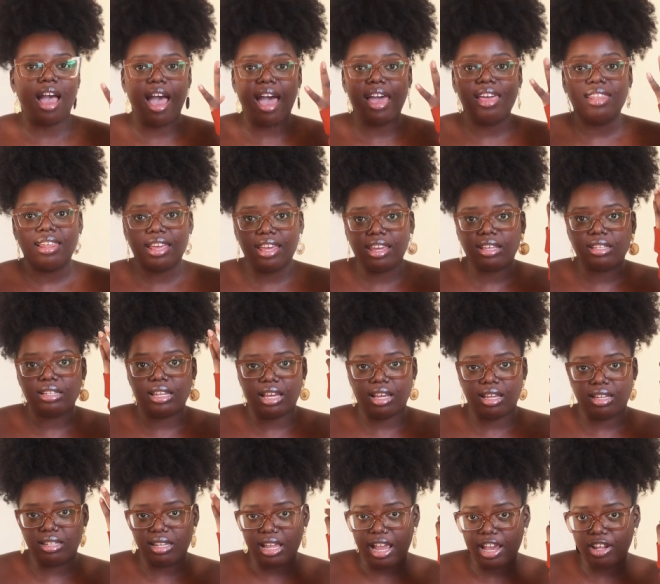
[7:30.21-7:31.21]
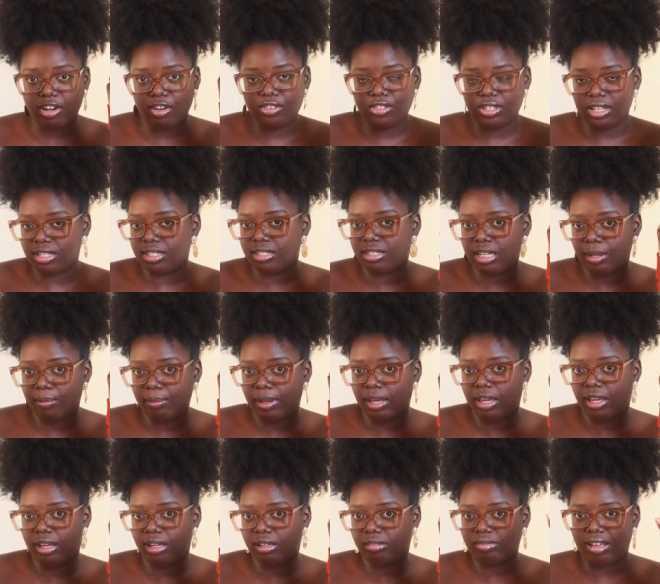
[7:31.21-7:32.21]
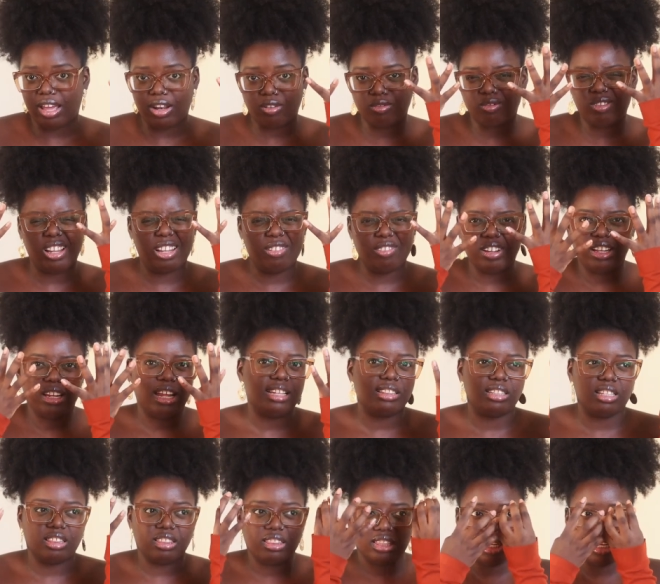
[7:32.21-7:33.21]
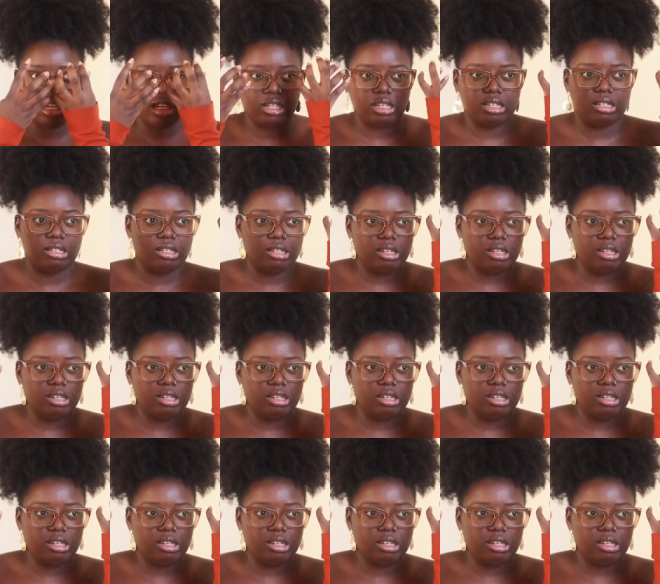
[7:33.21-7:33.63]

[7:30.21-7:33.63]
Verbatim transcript: I like a lighter density bang. I don't really like the thick